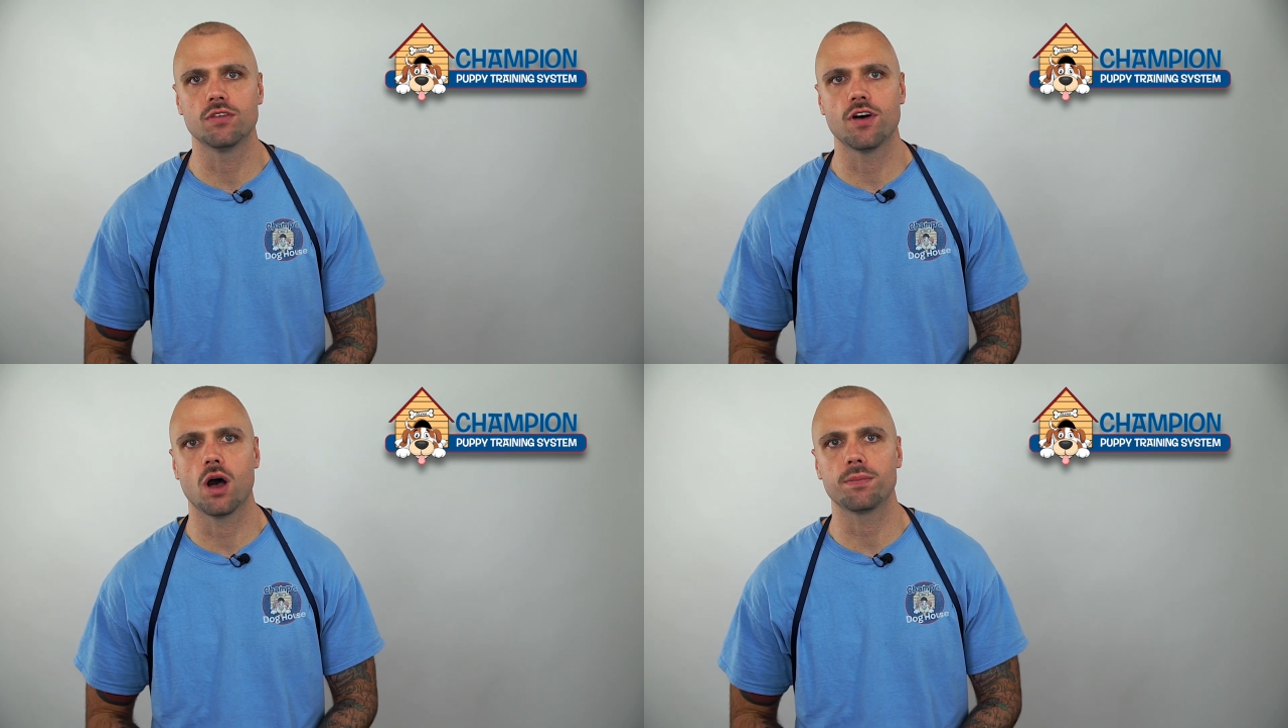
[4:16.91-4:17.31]

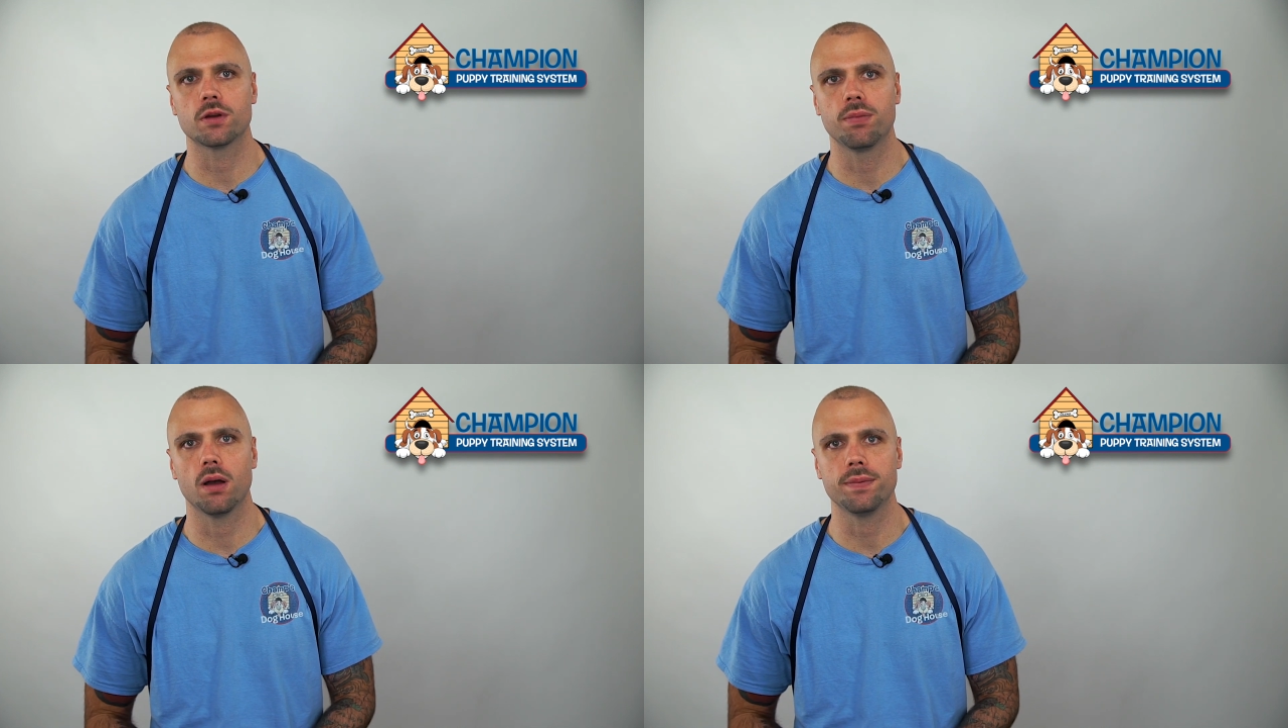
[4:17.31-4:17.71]
develop
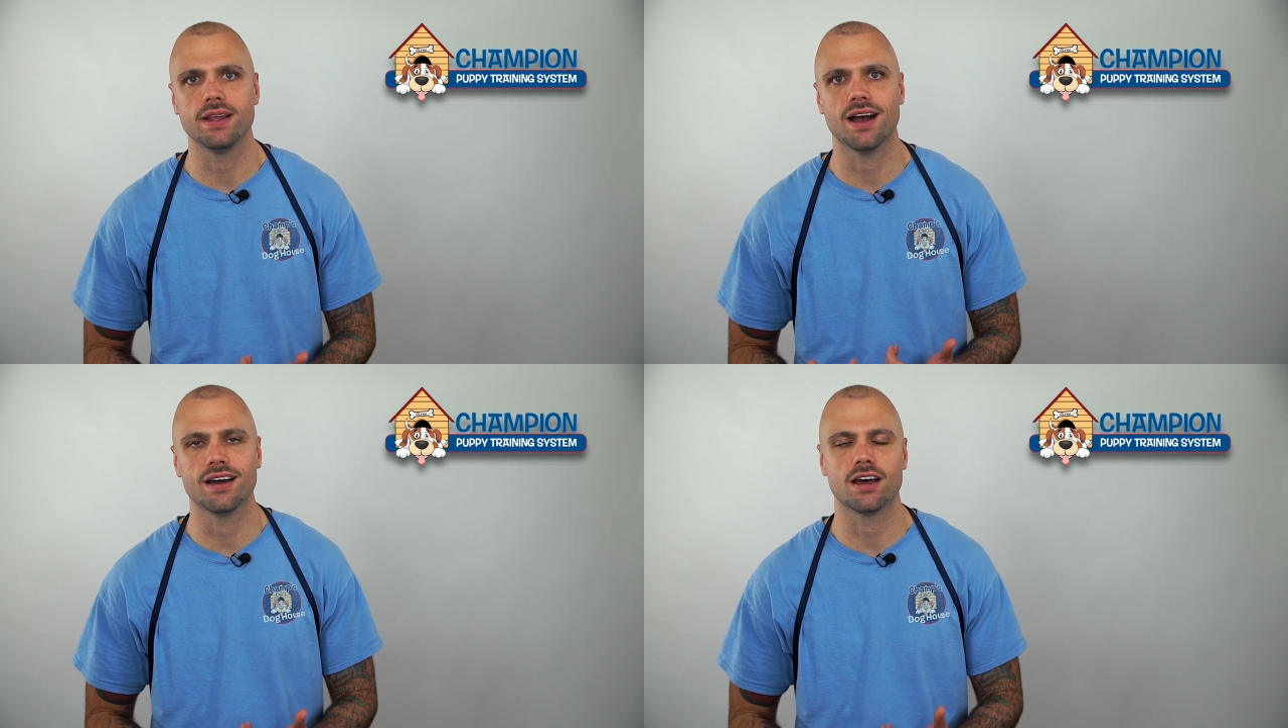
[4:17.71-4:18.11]
your
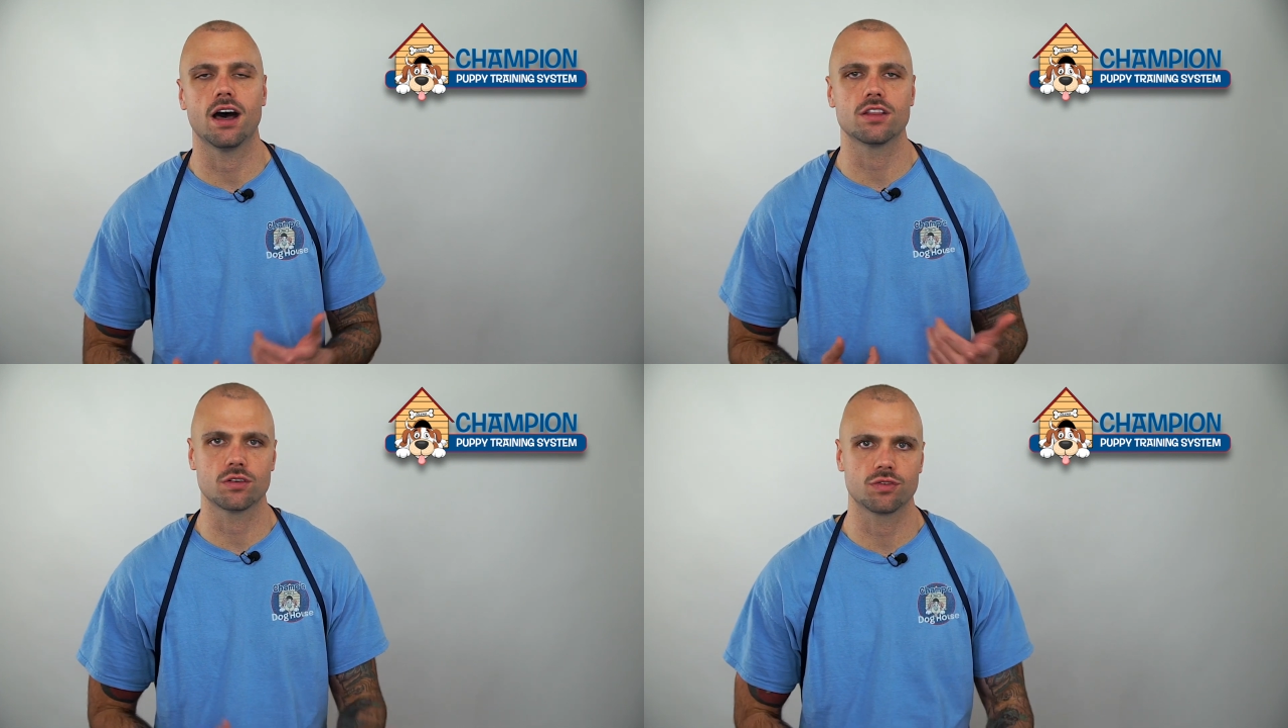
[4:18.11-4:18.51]
puppy on
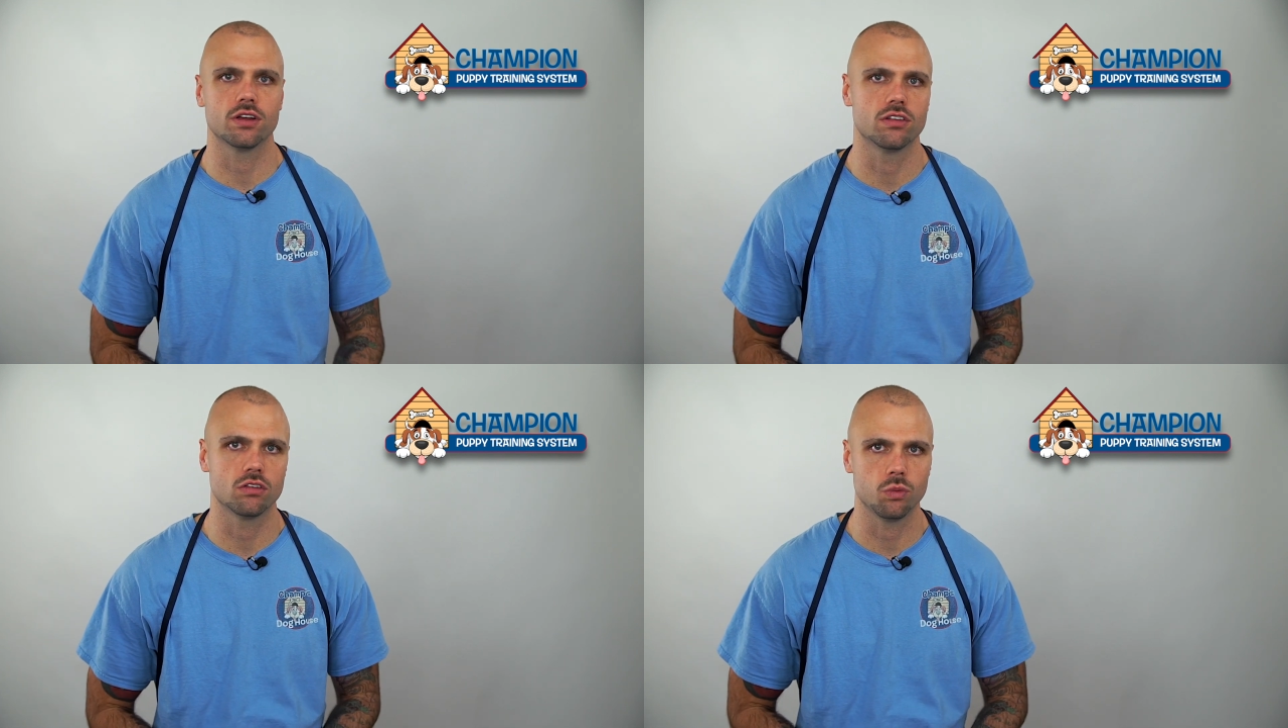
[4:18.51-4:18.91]
other
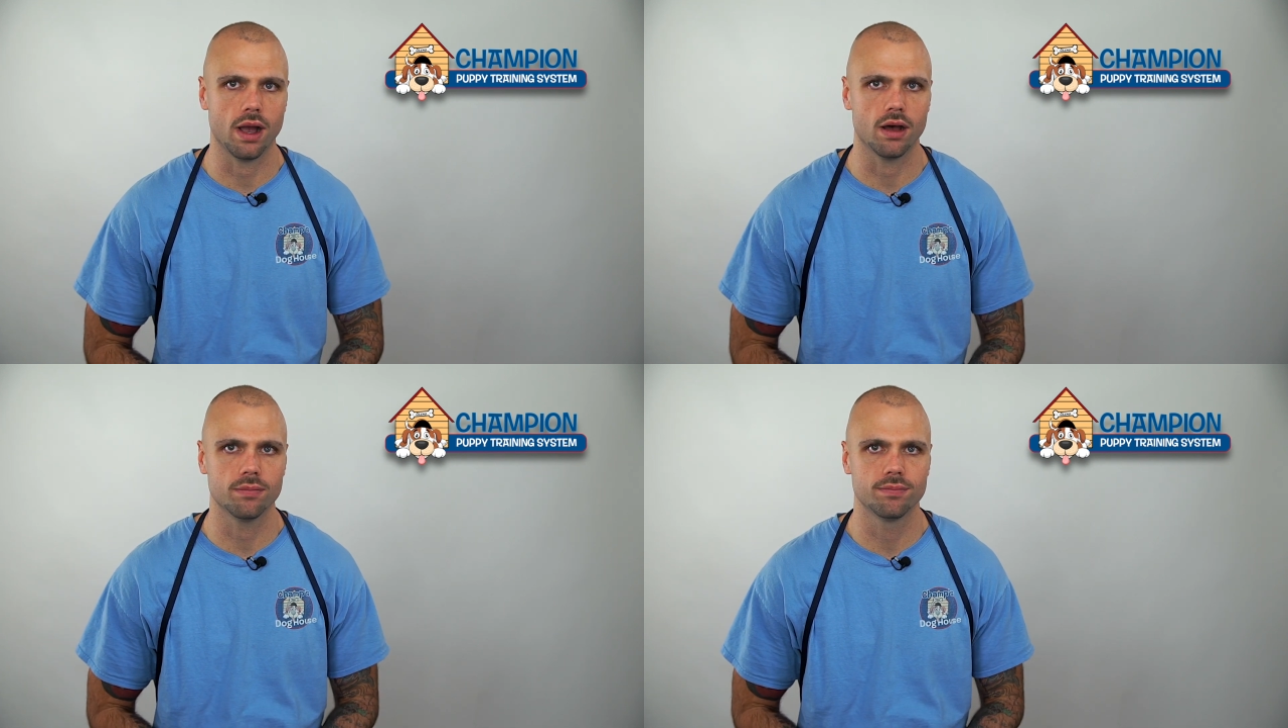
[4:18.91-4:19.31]
fronts as
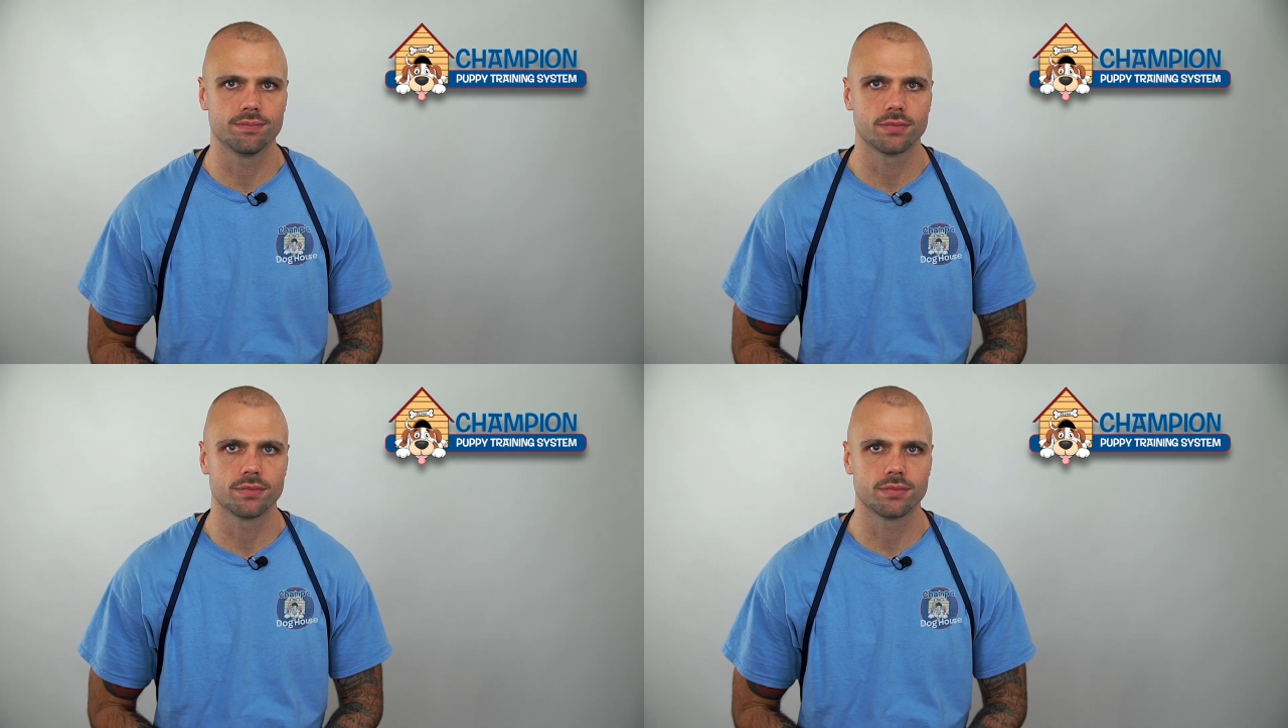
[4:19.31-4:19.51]
well.